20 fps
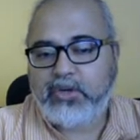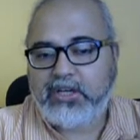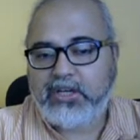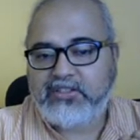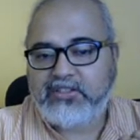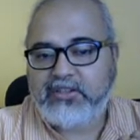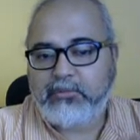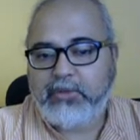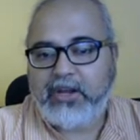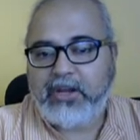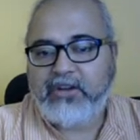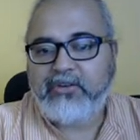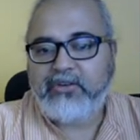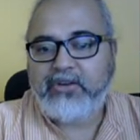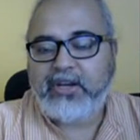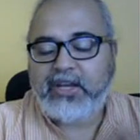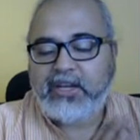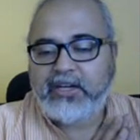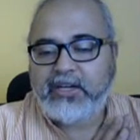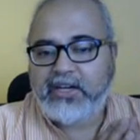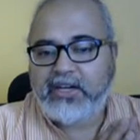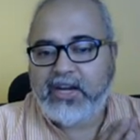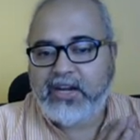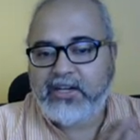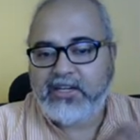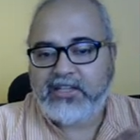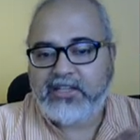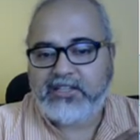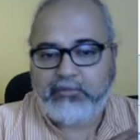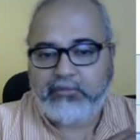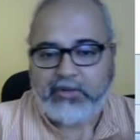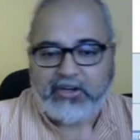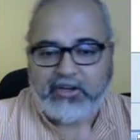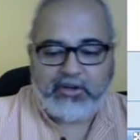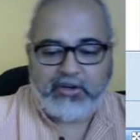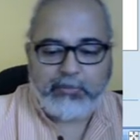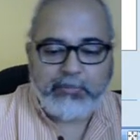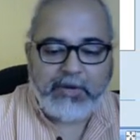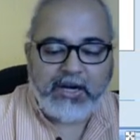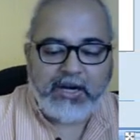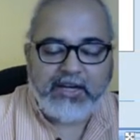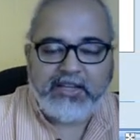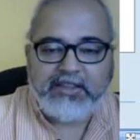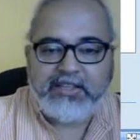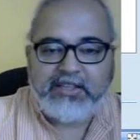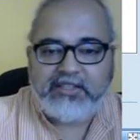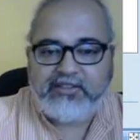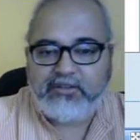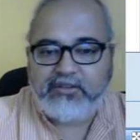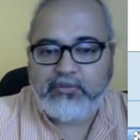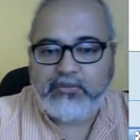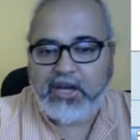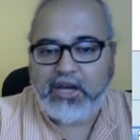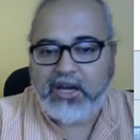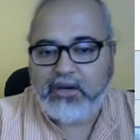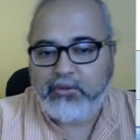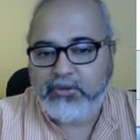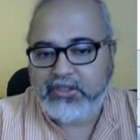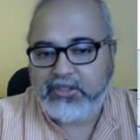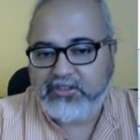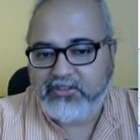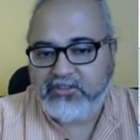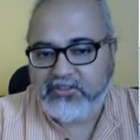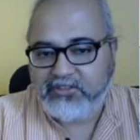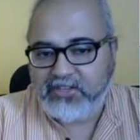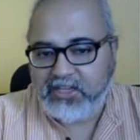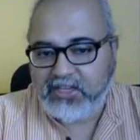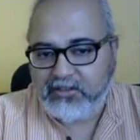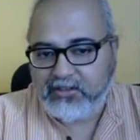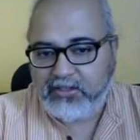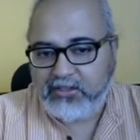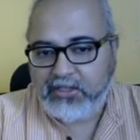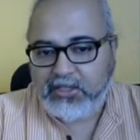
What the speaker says: a symmetric and an anti-symmetric part, and this is how this is done.